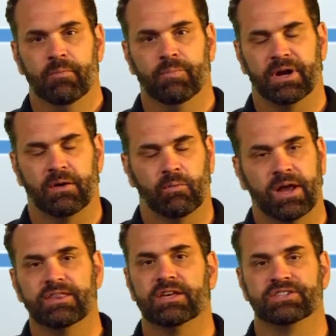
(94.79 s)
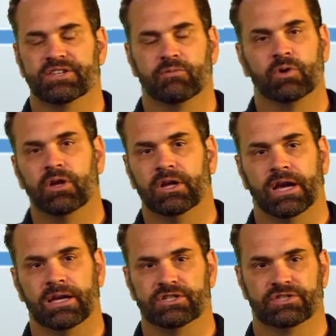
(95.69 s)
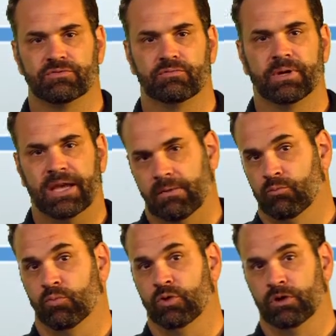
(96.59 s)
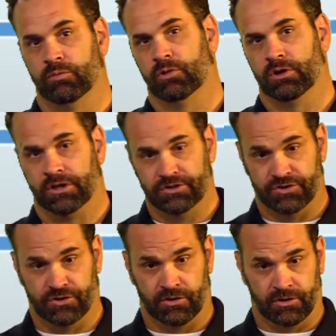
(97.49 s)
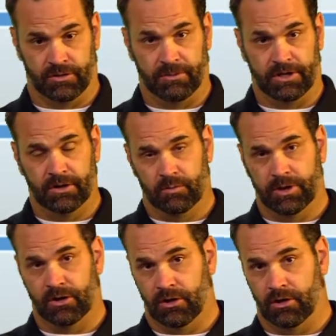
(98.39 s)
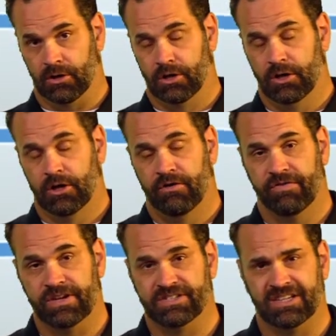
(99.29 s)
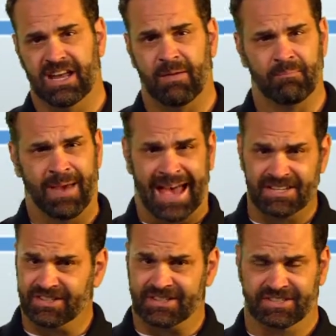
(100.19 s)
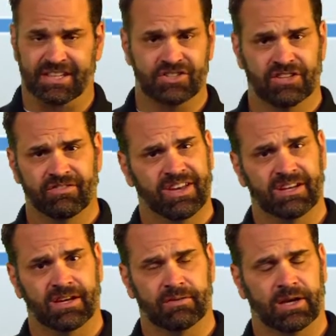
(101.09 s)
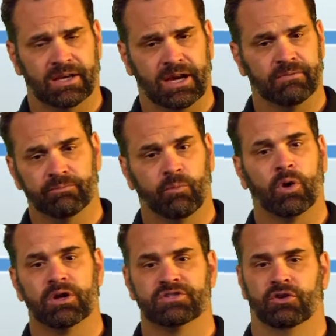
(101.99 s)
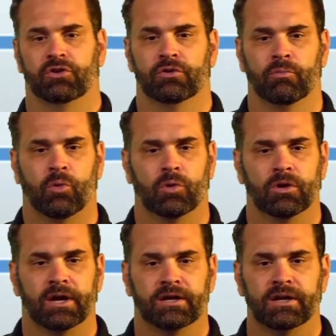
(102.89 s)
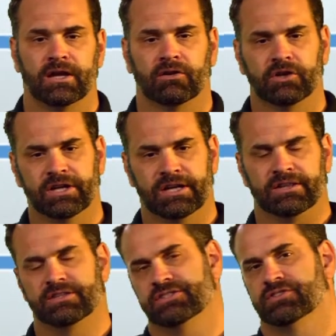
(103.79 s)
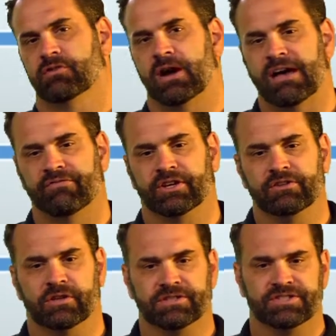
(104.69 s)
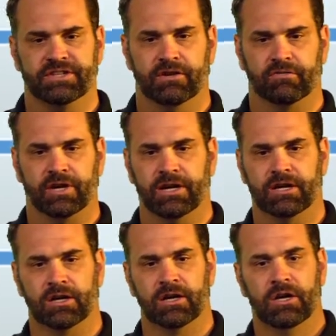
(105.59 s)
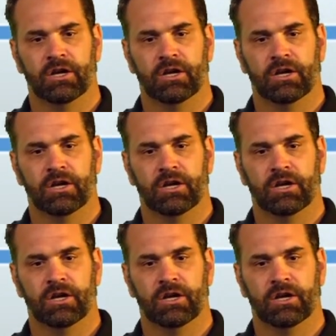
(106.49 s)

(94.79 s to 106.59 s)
but I read this and really I just became really concerned. I mean, here we are facing a mass extinction event. I wanted to learn more, and looking at this graphic, you can see over here,